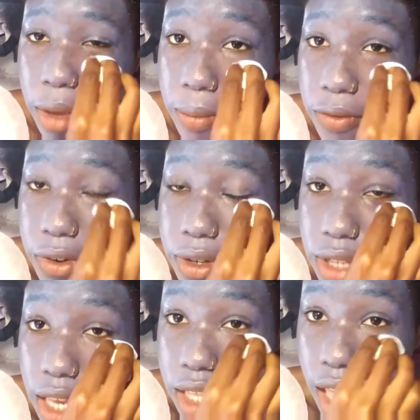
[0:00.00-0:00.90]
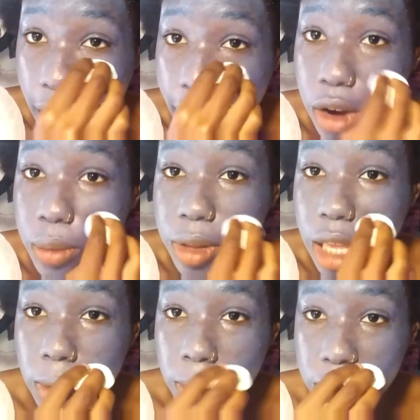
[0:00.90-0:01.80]
him for saying that. I don't
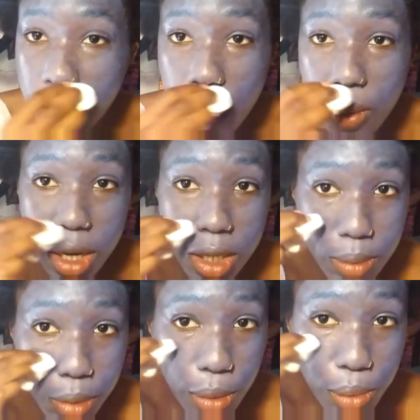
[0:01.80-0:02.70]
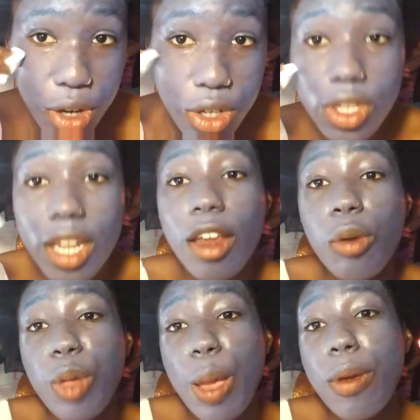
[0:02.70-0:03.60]
blame him for not wanting to burn bridges. And I
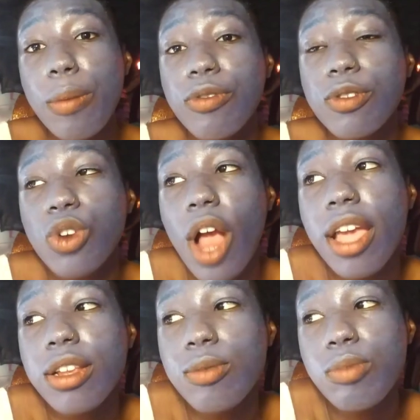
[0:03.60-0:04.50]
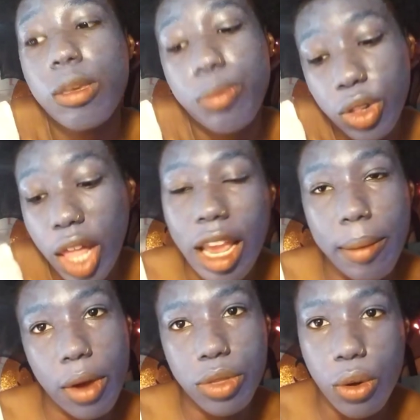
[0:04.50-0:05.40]
don't blame him for trying to be polite
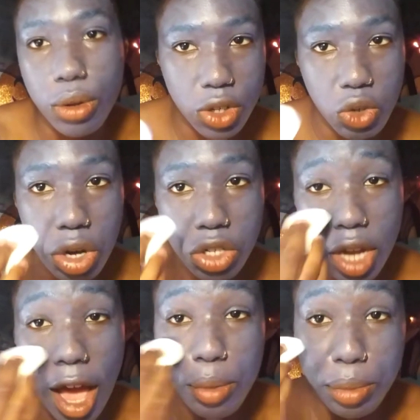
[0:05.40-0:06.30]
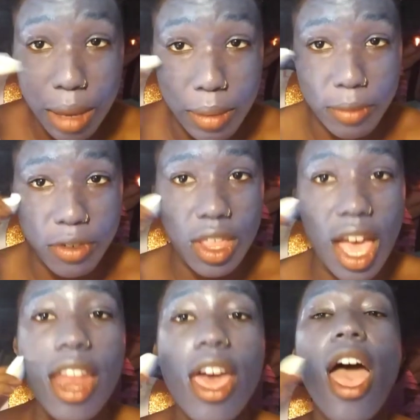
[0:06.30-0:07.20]
about the whole situation. I don't blame him for
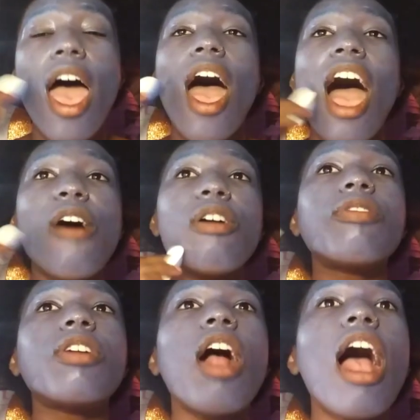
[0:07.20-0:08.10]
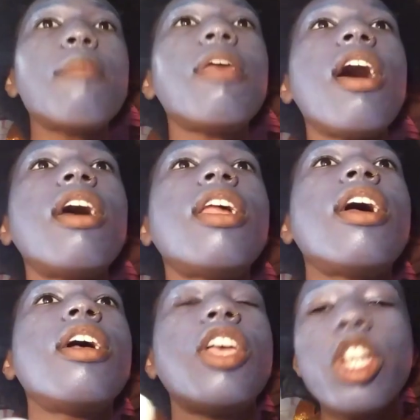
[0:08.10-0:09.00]
that. However,
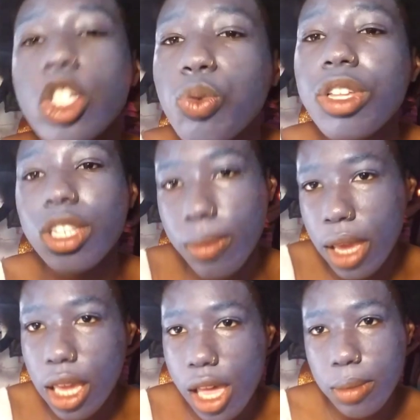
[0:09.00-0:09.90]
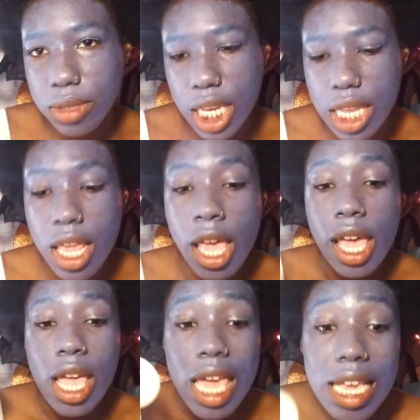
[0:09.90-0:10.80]
here's where the debate comes in.
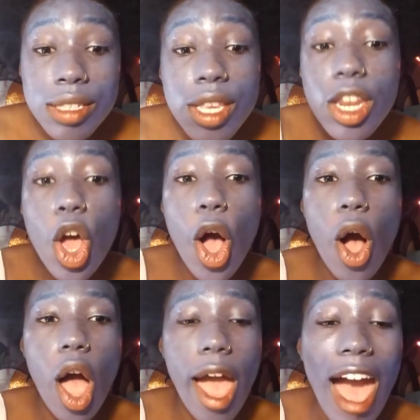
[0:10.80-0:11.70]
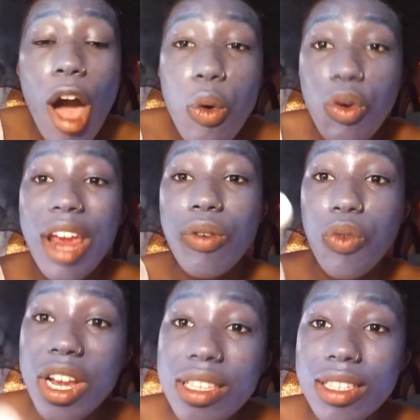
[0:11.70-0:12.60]
Is it outright
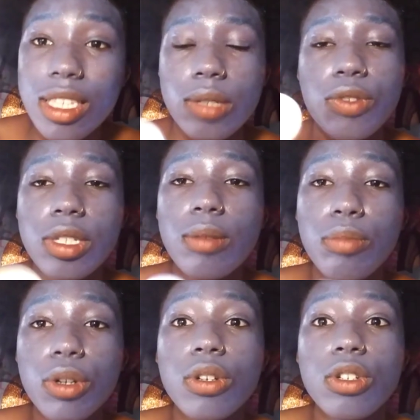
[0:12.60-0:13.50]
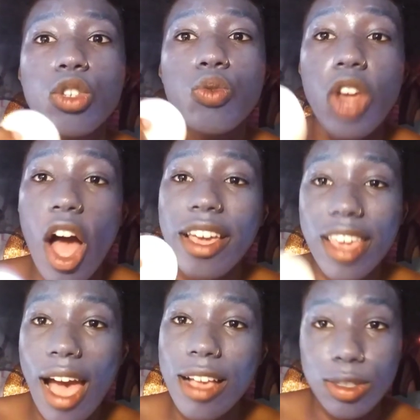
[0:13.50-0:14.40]
racist for Tim Burton to not
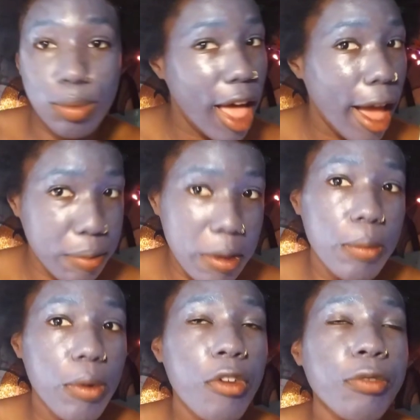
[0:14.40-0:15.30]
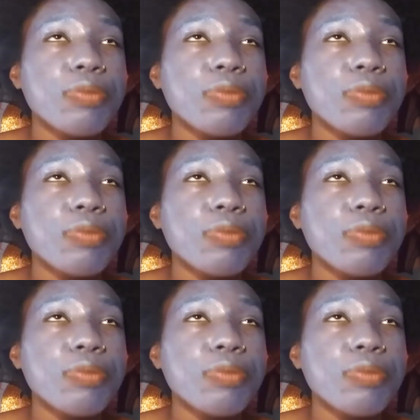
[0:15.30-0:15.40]
cast black people